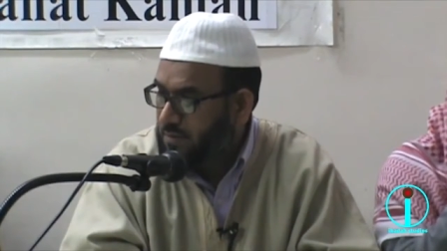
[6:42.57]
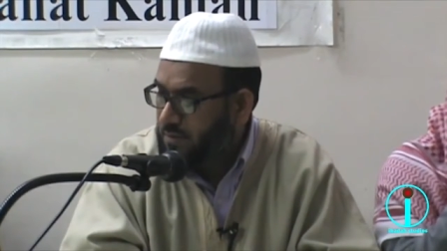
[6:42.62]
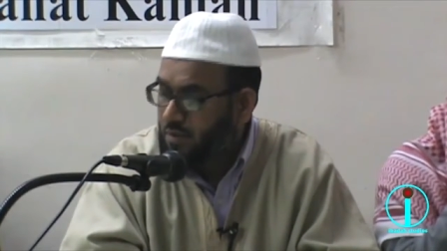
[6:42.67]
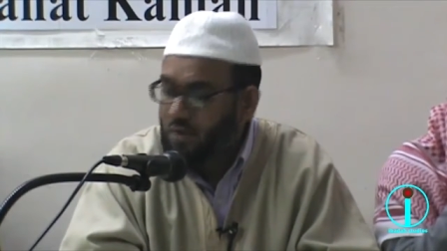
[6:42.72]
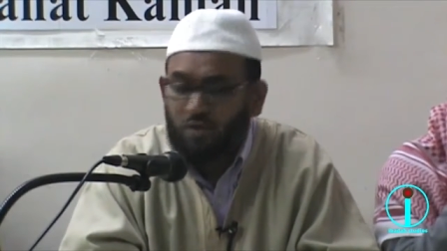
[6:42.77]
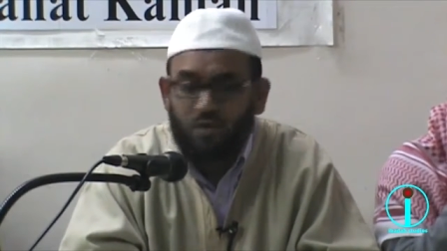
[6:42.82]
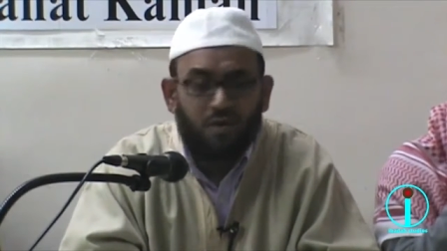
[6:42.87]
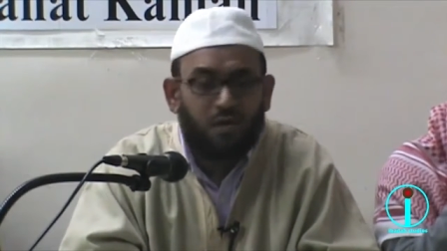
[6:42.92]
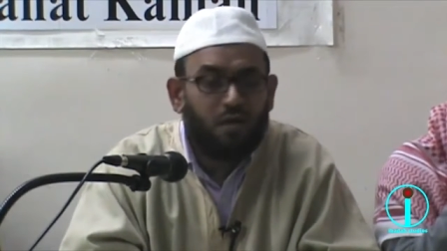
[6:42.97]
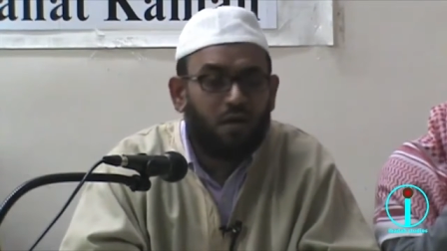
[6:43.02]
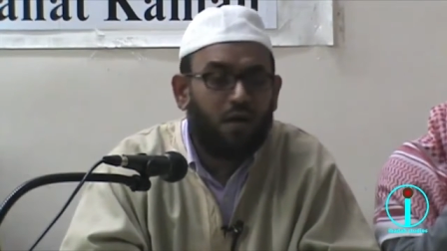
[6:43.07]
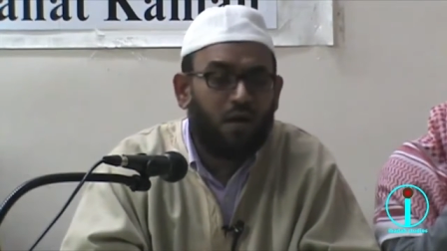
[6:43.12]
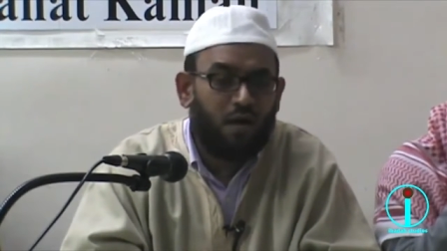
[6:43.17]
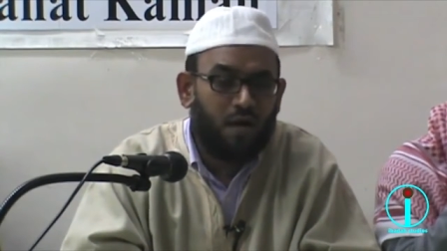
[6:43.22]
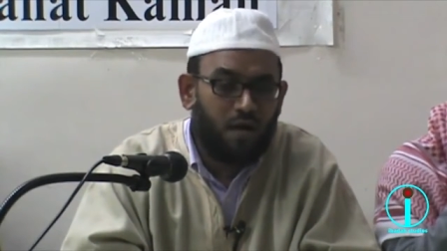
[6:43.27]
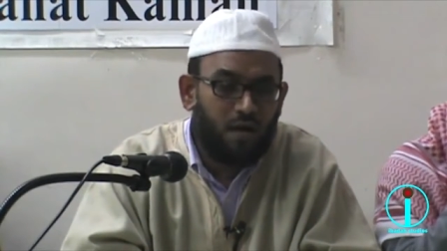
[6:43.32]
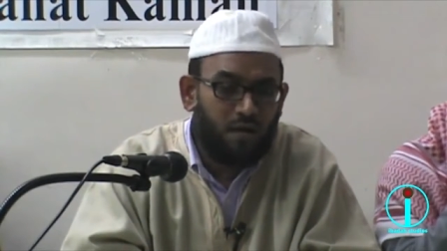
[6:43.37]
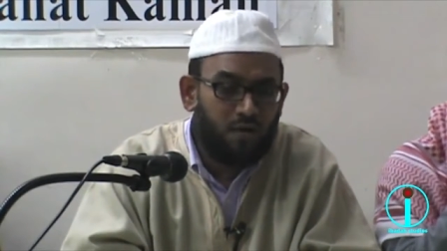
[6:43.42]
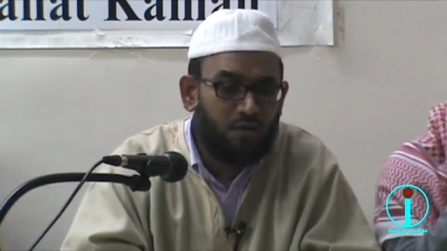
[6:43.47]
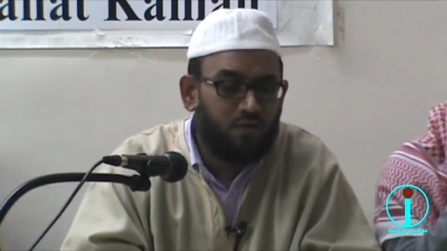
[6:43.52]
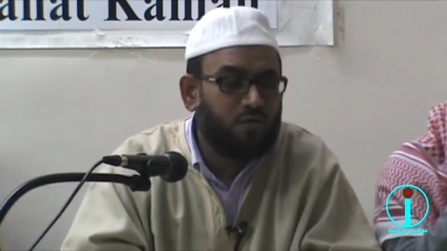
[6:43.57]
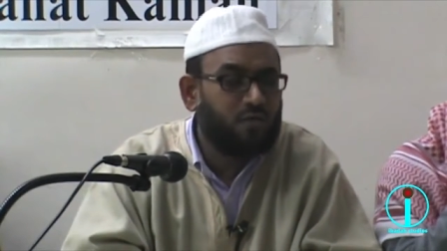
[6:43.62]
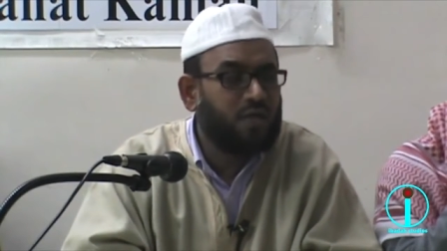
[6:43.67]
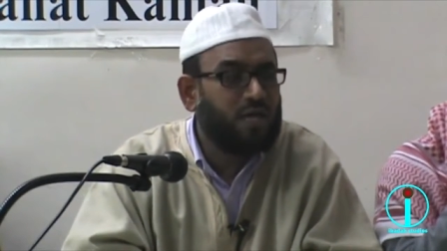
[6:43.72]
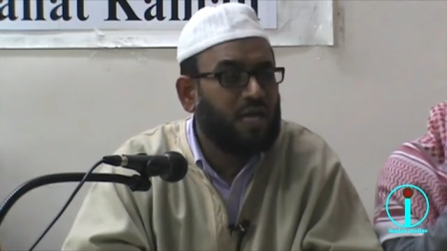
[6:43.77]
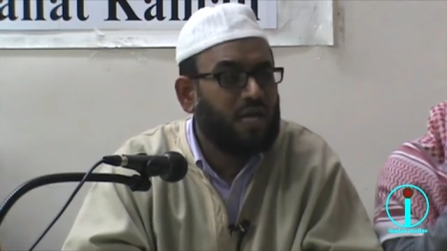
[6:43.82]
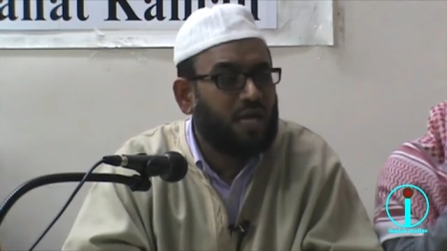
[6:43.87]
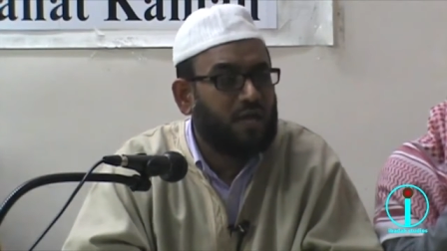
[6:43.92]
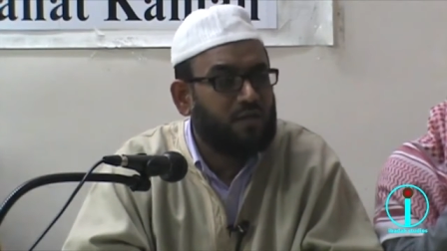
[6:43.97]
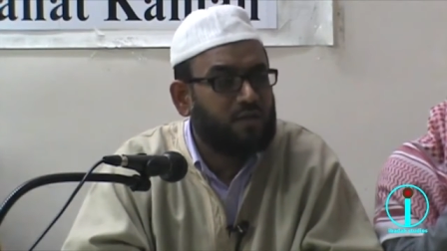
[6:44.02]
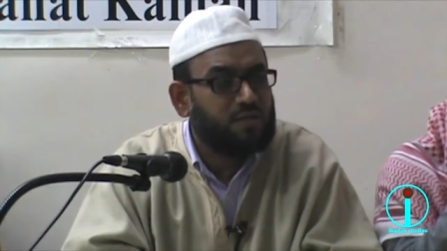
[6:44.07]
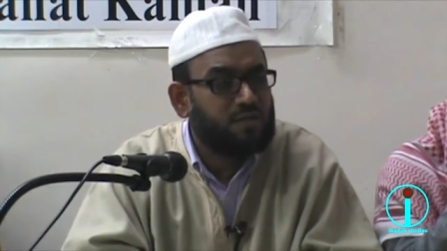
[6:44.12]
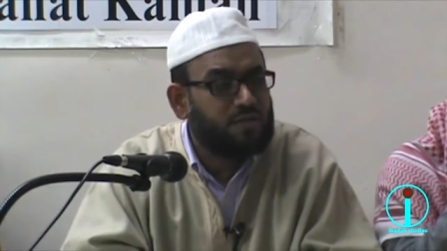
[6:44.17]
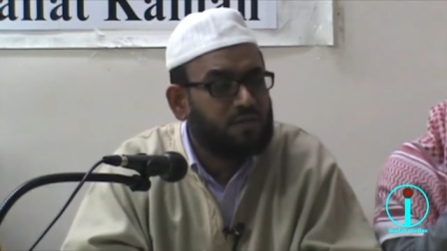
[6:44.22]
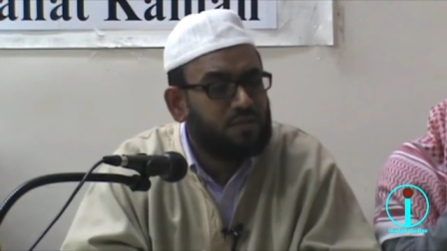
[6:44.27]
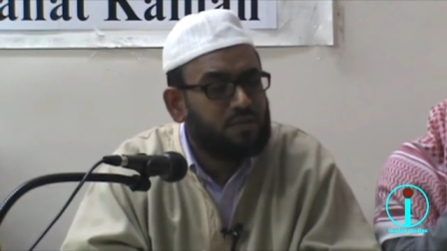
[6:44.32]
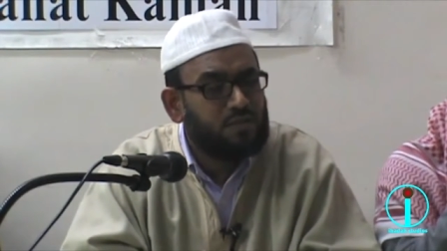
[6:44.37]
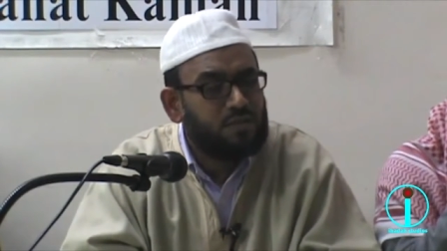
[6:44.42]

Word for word: not on a car, not on a house,